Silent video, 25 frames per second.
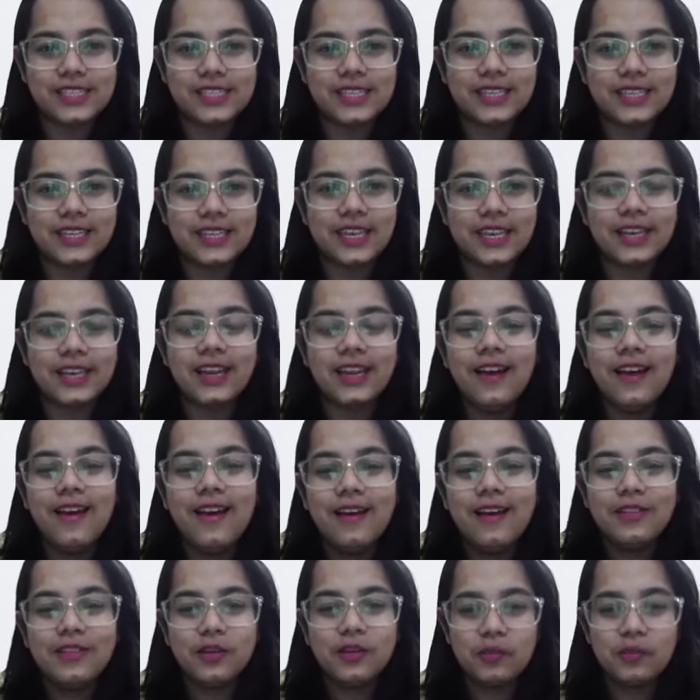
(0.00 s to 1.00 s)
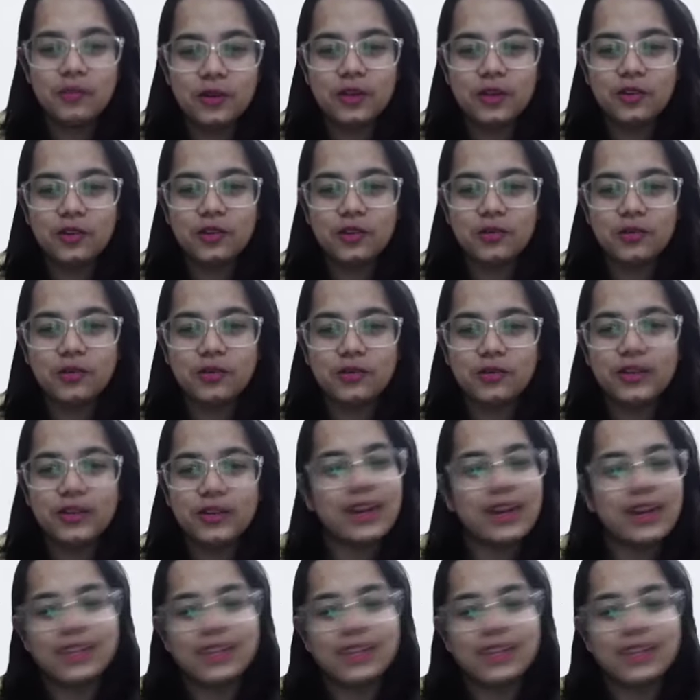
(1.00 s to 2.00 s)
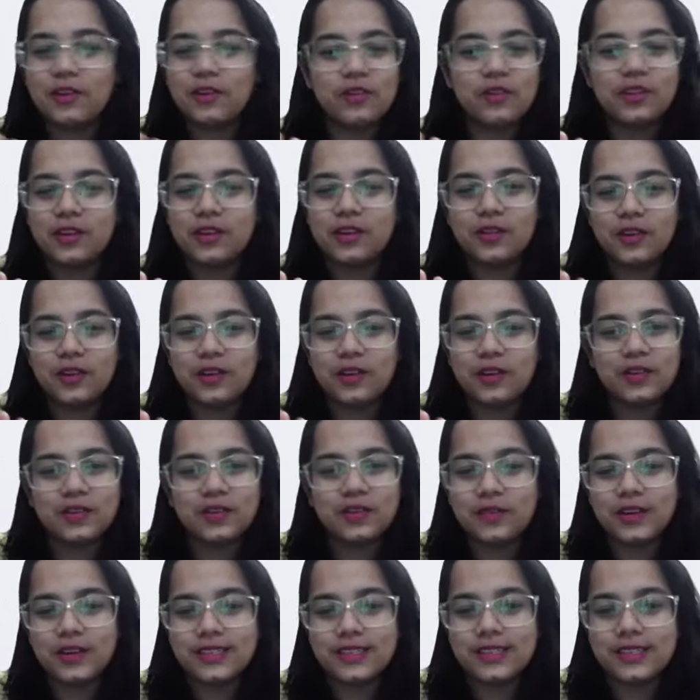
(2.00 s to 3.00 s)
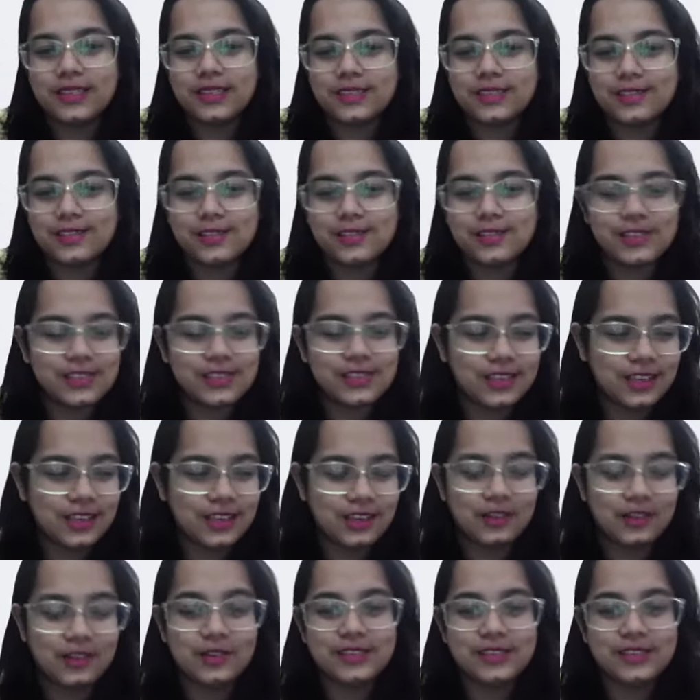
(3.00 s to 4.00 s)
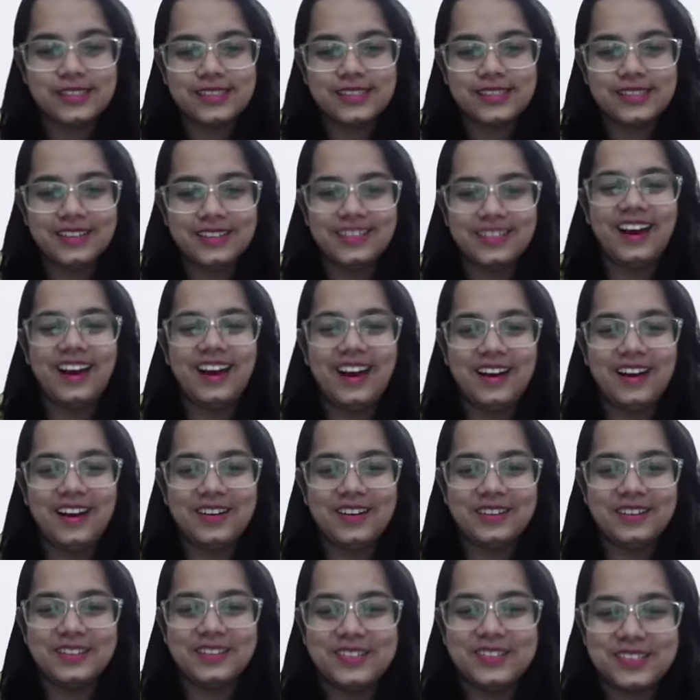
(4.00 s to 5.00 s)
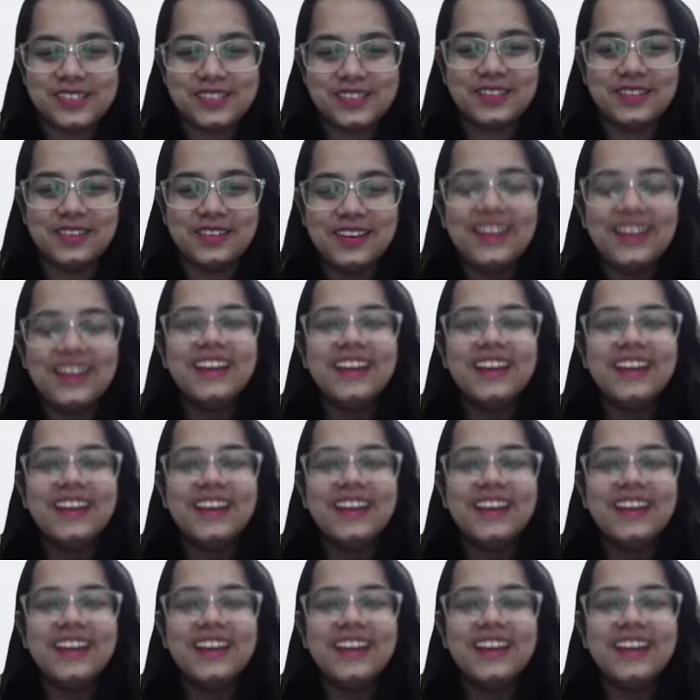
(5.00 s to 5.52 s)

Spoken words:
And then the minute you remove that and they know they're going to a vet and it's just a chaos in the house. So